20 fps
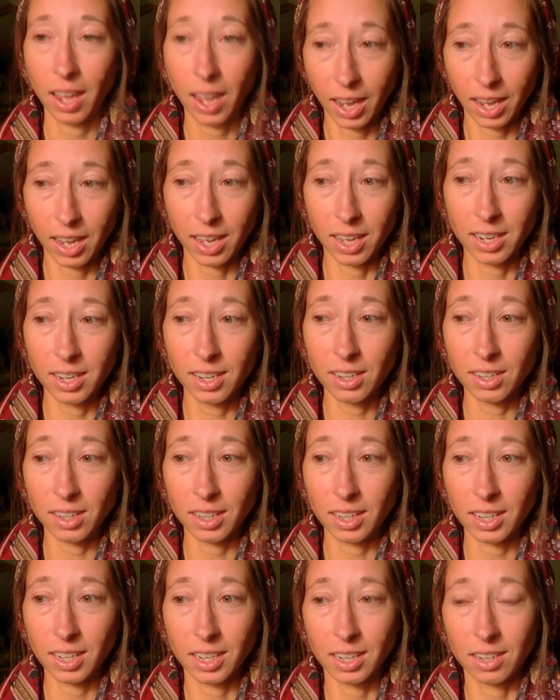And
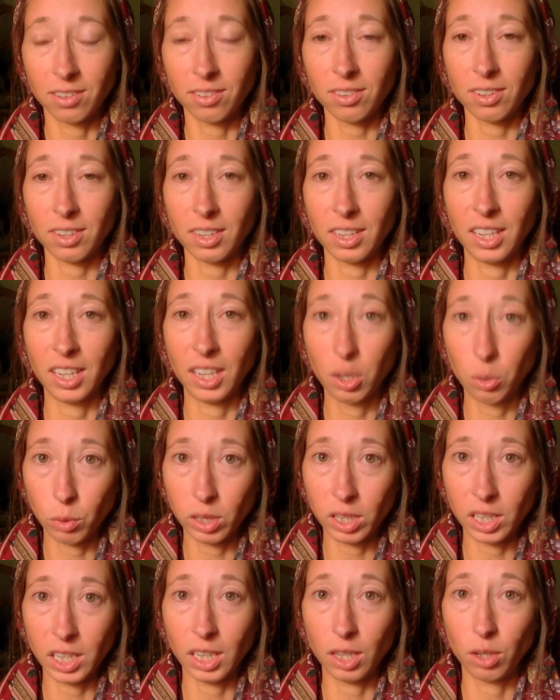it's
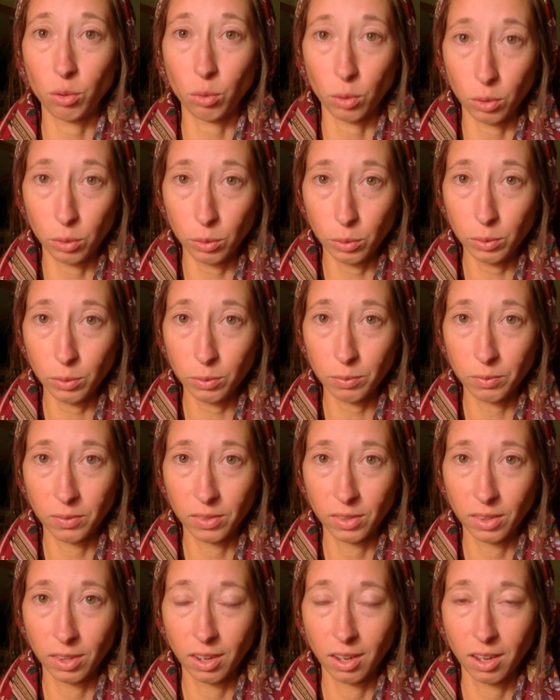equally true
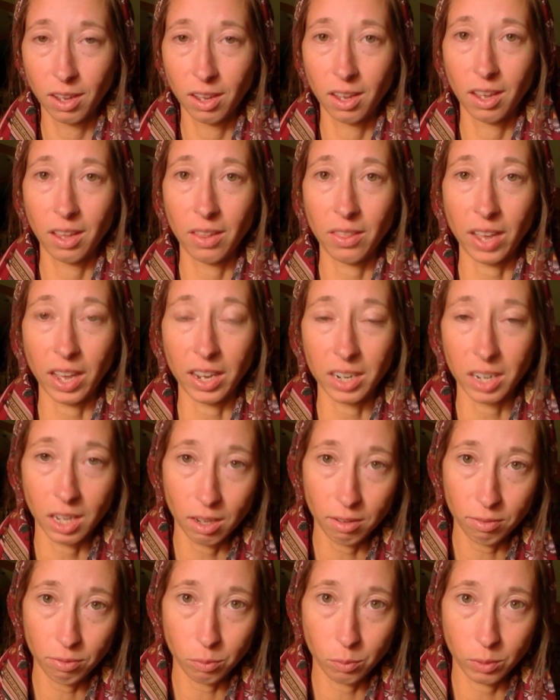that
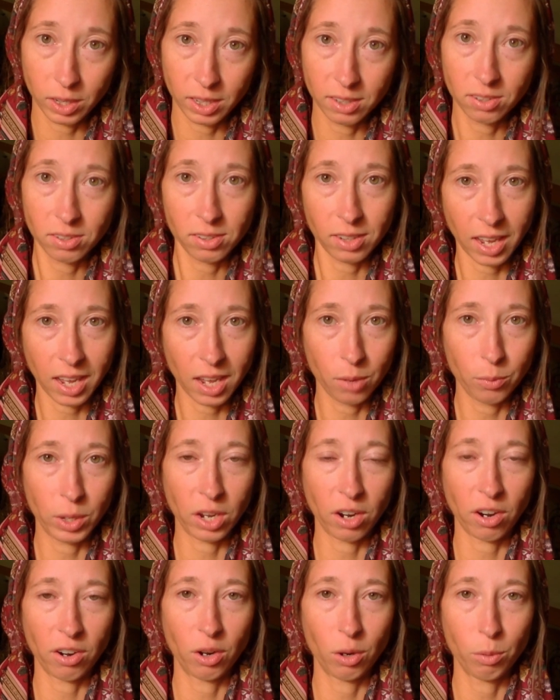if we say
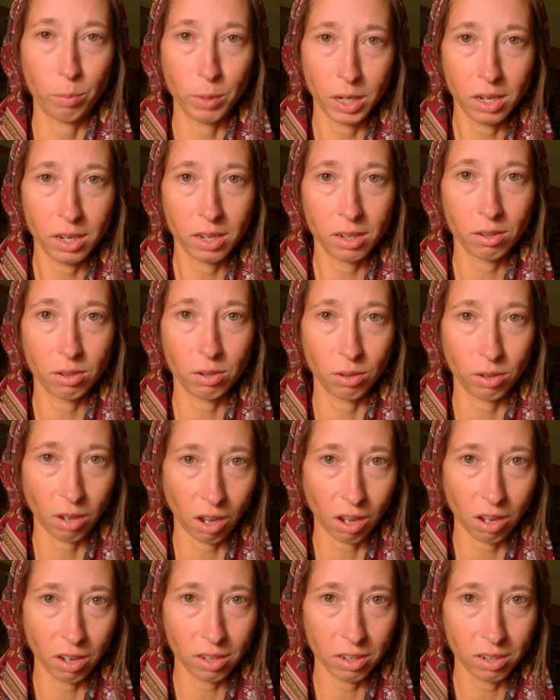we are obedient to
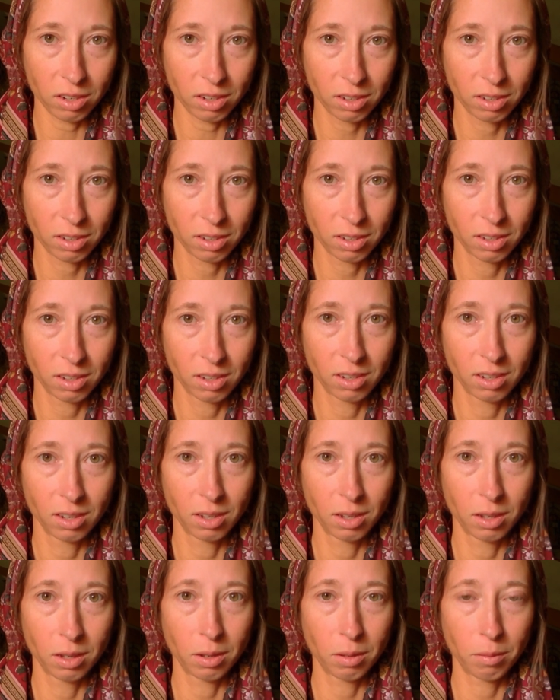God,
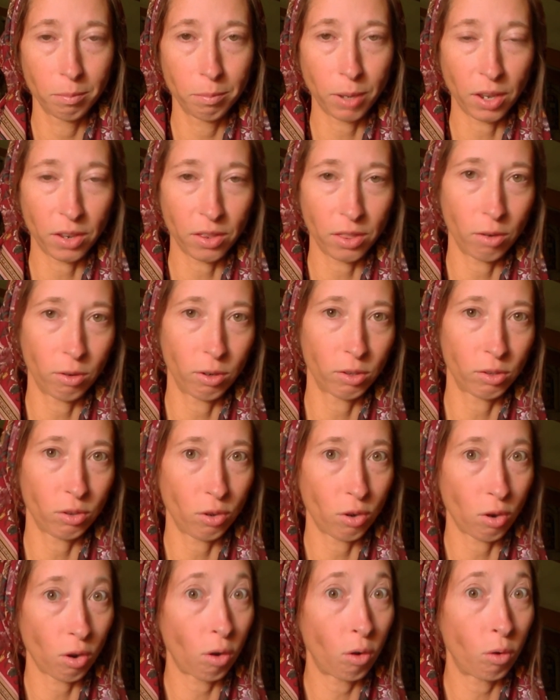but there is
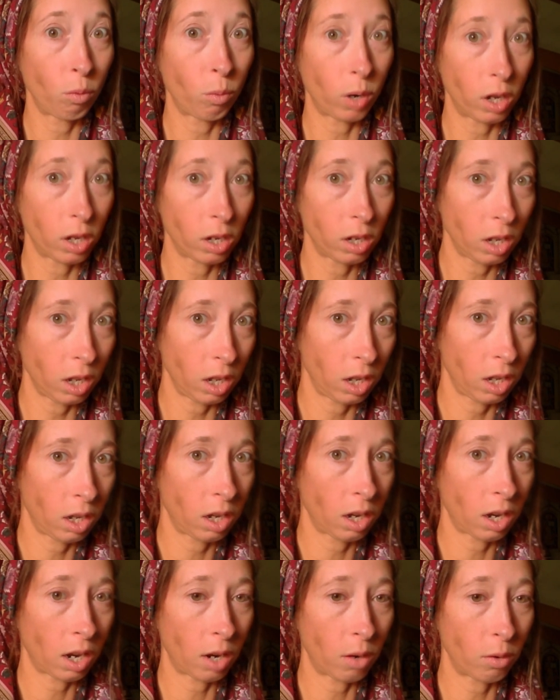no one
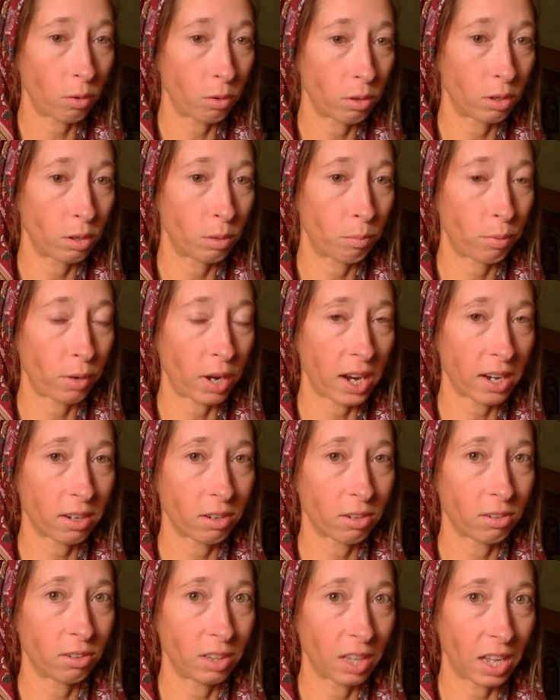in our
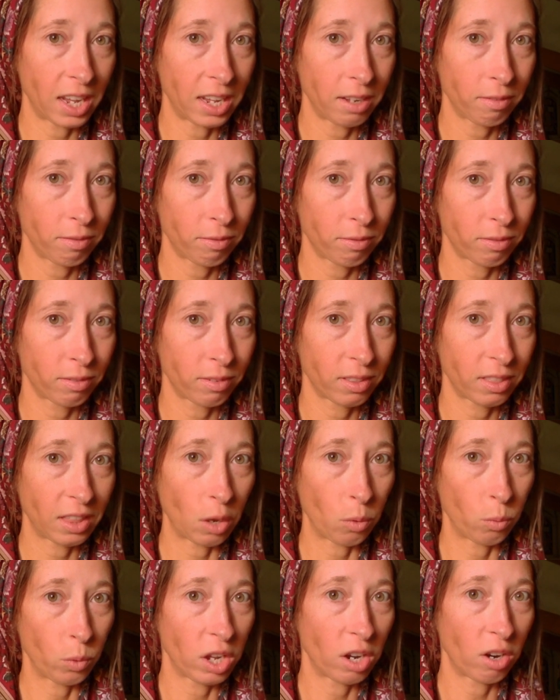practical life
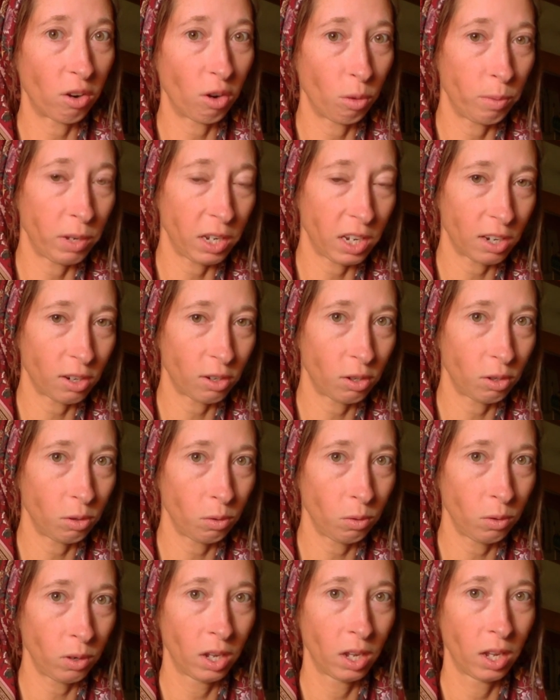that we are obedient
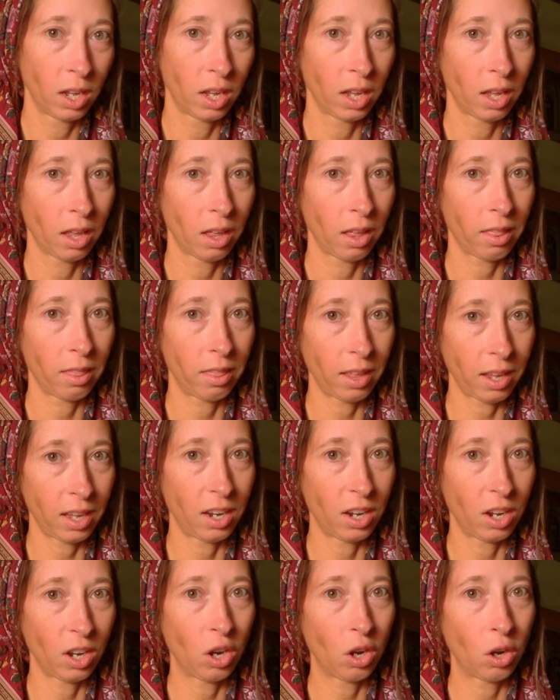to,
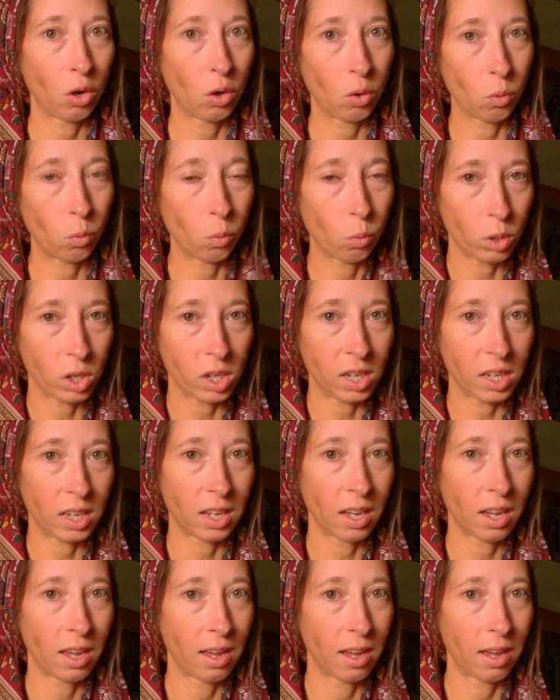then
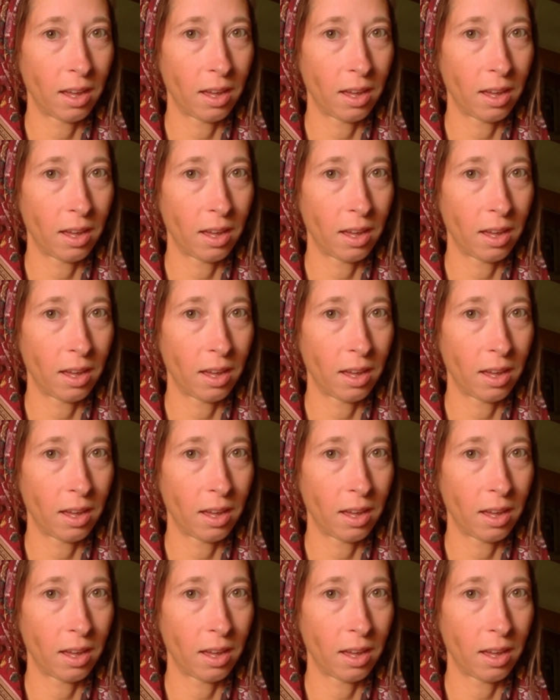we